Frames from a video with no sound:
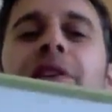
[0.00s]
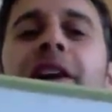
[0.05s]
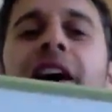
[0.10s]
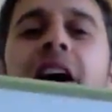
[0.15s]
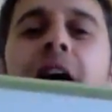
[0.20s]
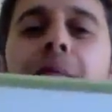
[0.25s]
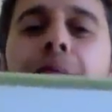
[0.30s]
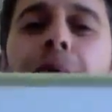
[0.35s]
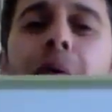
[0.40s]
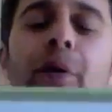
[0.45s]
it
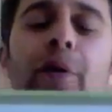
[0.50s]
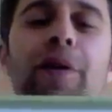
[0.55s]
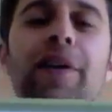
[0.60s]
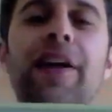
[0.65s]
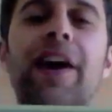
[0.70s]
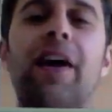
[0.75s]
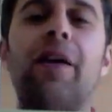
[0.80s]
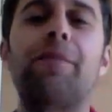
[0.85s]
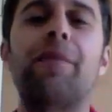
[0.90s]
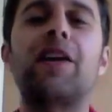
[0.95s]
out, pour it
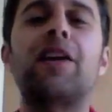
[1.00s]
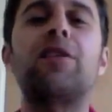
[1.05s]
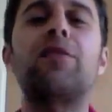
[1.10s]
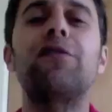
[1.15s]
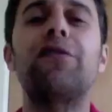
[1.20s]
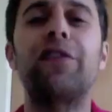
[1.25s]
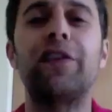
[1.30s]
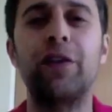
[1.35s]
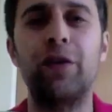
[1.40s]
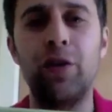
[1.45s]
out, make you
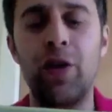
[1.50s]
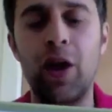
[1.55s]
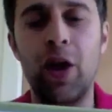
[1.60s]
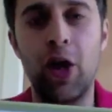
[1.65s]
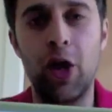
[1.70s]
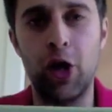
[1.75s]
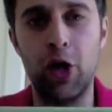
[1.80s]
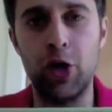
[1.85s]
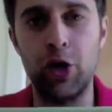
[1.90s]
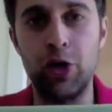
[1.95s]
feel
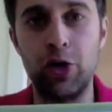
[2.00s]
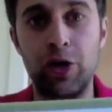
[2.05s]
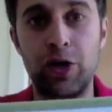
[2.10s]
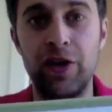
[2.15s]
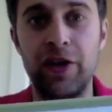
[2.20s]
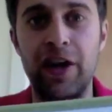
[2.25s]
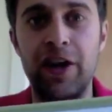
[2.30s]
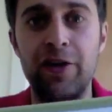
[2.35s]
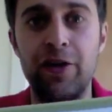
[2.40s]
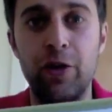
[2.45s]

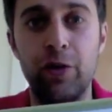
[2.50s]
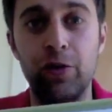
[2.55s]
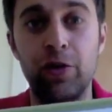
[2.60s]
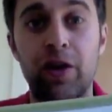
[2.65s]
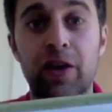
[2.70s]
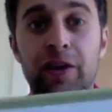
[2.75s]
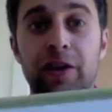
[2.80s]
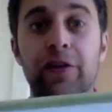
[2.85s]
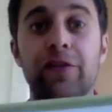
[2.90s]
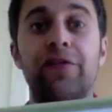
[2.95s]
good and no
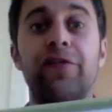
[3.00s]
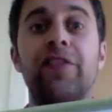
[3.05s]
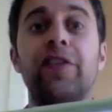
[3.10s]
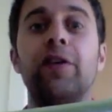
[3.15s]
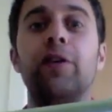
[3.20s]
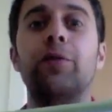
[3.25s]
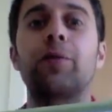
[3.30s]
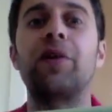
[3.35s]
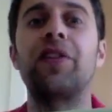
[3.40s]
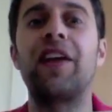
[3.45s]
longer
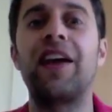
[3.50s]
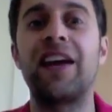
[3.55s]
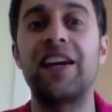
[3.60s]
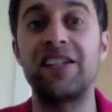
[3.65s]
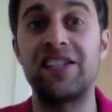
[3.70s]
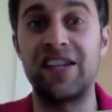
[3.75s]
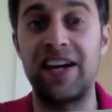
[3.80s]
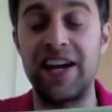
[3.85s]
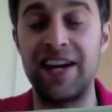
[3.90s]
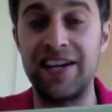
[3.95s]
filled with
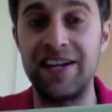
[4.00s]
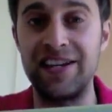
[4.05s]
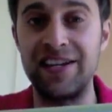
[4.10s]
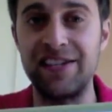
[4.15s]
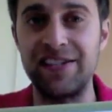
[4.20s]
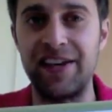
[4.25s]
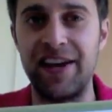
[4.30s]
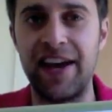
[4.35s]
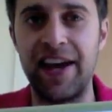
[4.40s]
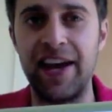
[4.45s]

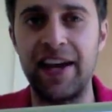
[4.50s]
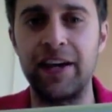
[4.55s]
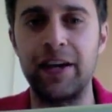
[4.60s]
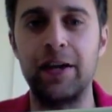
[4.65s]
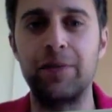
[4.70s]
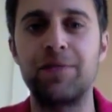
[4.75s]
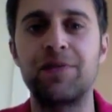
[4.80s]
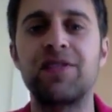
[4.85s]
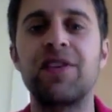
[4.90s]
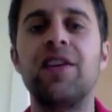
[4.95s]
anxieties and
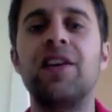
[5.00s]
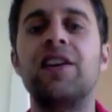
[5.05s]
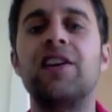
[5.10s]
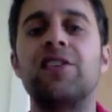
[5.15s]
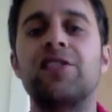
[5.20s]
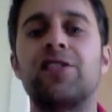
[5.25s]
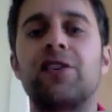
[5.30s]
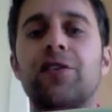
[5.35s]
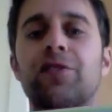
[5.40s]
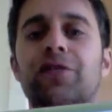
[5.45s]
hang-ups.
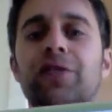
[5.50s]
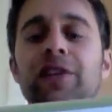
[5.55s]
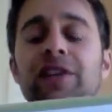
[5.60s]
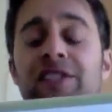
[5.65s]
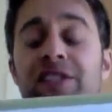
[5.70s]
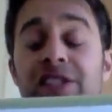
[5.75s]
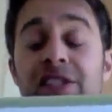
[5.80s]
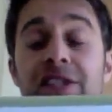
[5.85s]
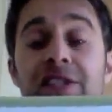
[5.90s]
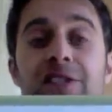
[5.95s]
So for
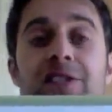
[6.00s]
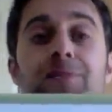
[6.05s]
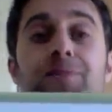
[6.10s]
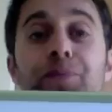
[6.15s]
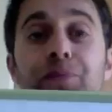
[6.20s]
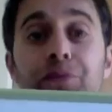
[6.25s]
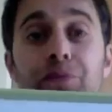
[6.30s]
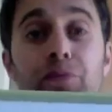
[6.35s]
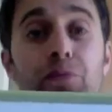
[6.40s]
instance,